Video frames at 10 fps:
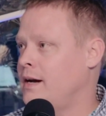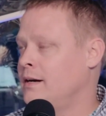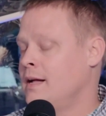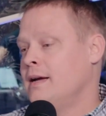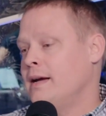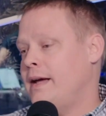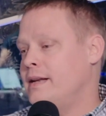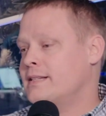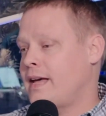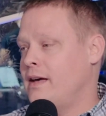right? And
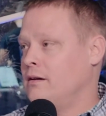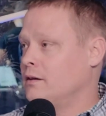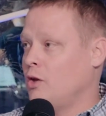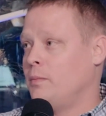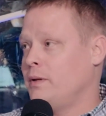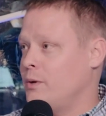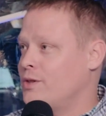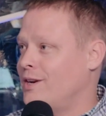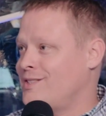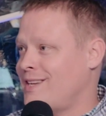to scale globally
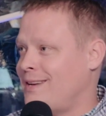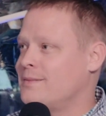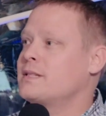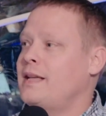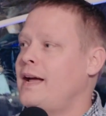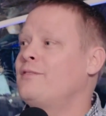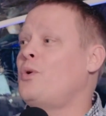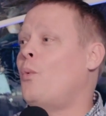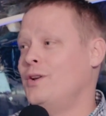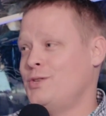with our teams, they have
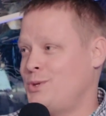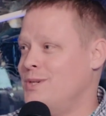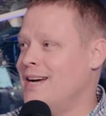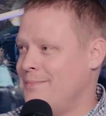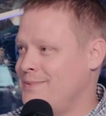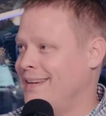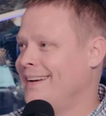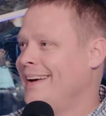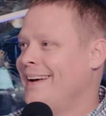to want to adopt it.